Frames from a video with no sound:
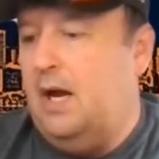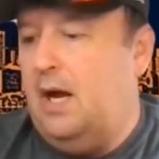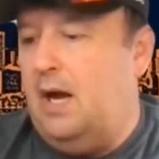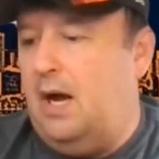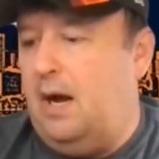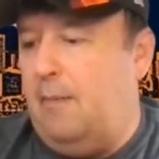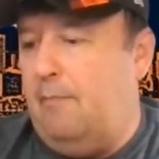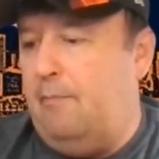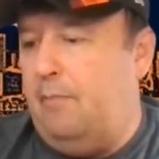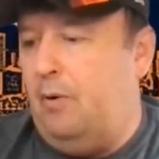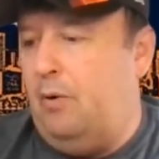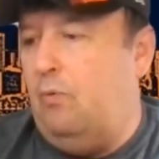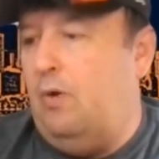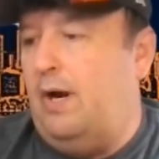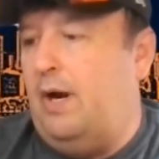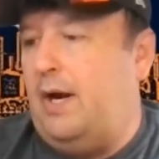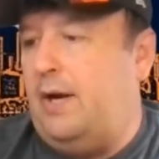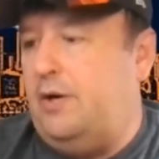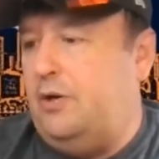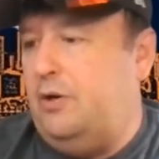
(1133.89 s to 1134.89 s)
But
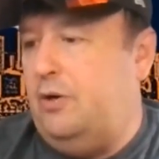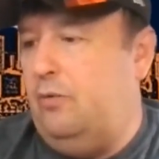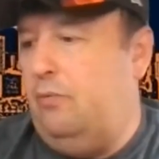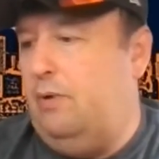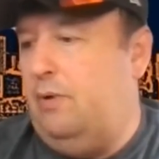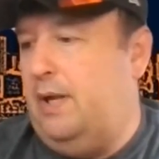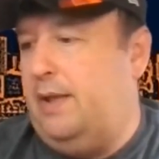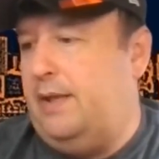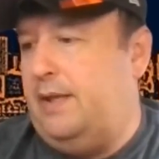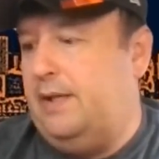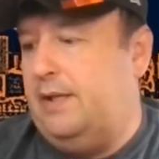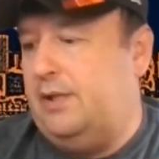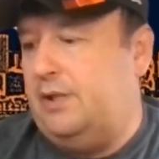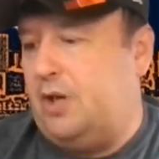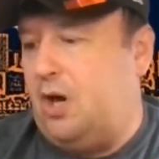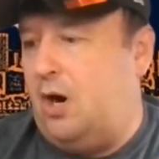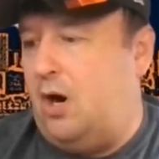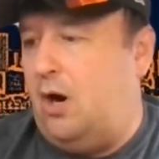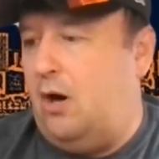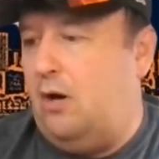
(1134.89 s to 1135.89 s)
what I do with the
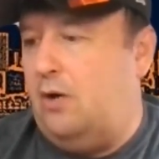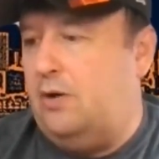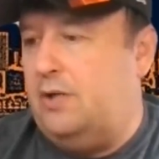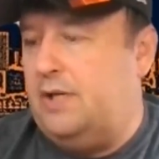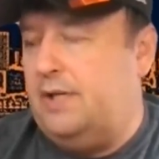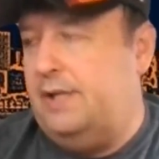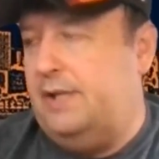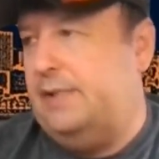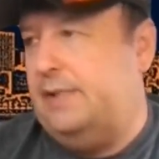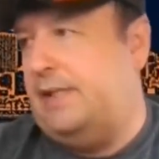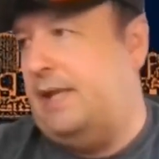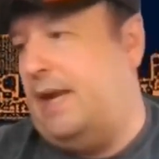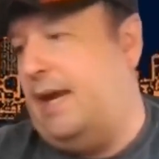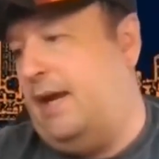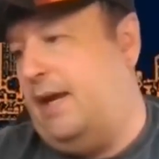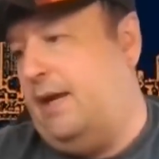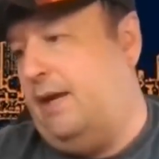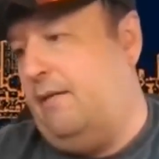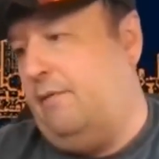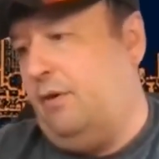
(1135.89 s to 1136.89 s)
stars is they
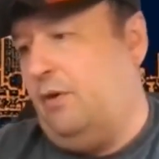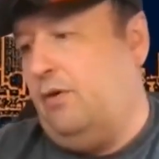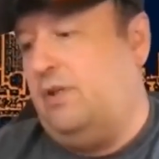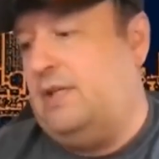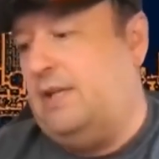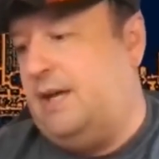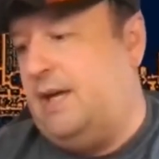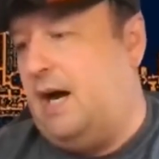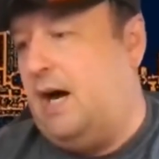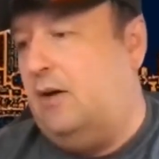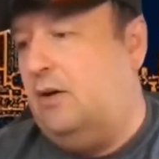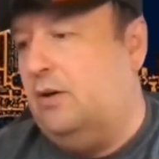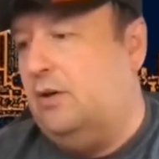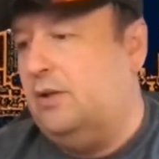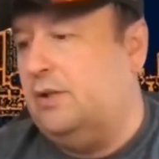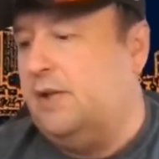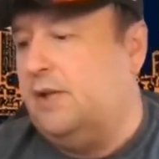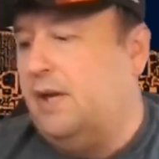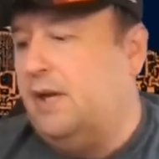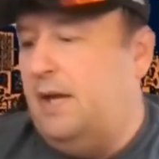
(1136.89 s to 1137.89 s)
convert to
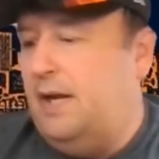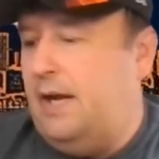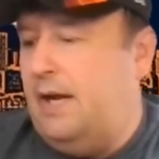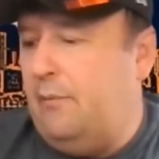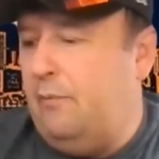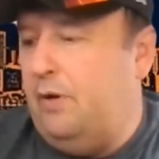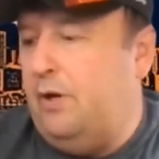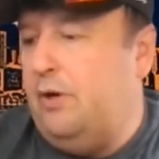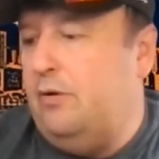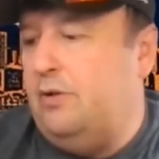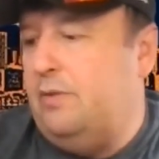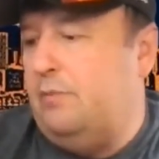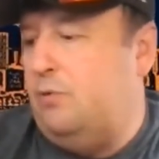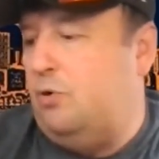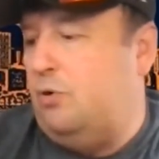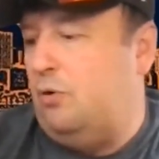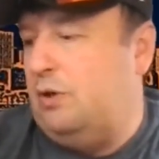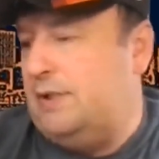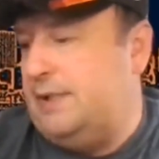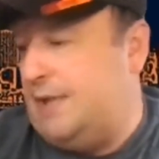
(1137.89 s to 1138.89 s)
dollars, and we use them
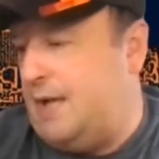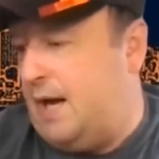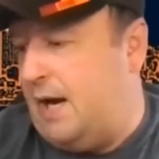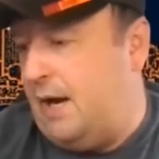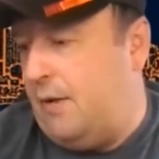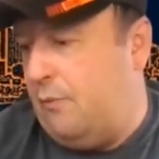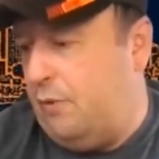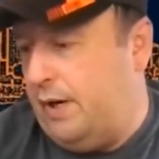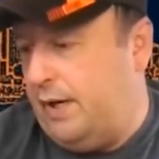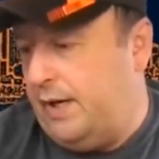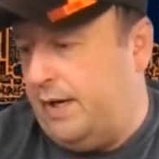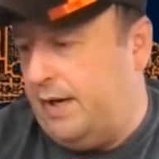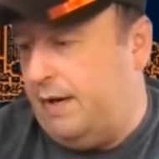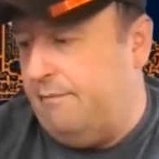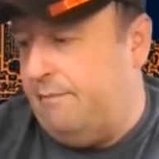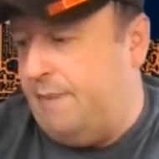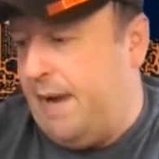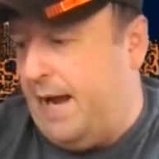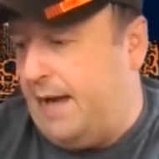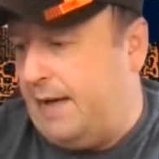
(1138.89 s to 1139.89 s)
towards the iWIN
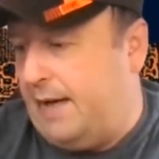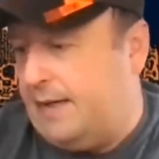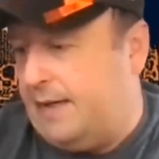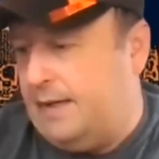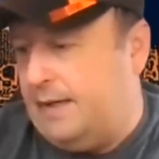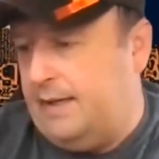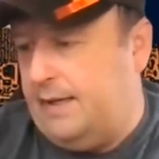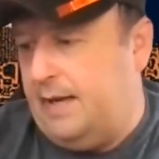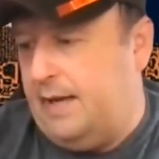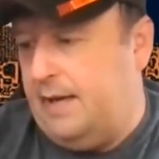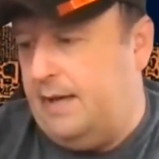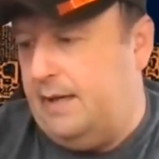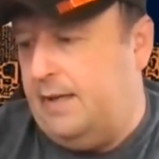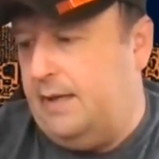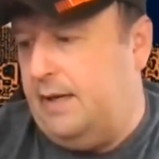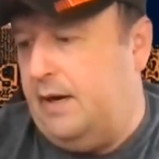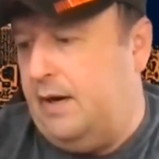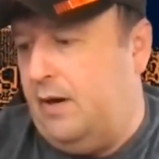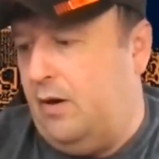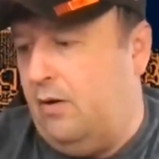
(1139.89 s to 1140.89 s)
give back at the end of the
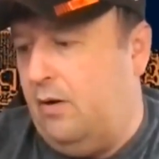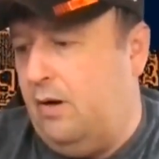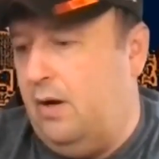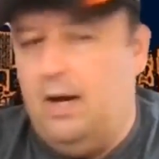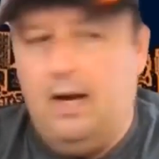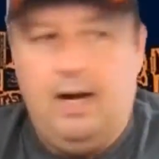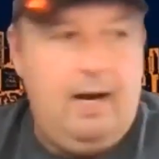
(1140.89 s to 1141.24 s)
year,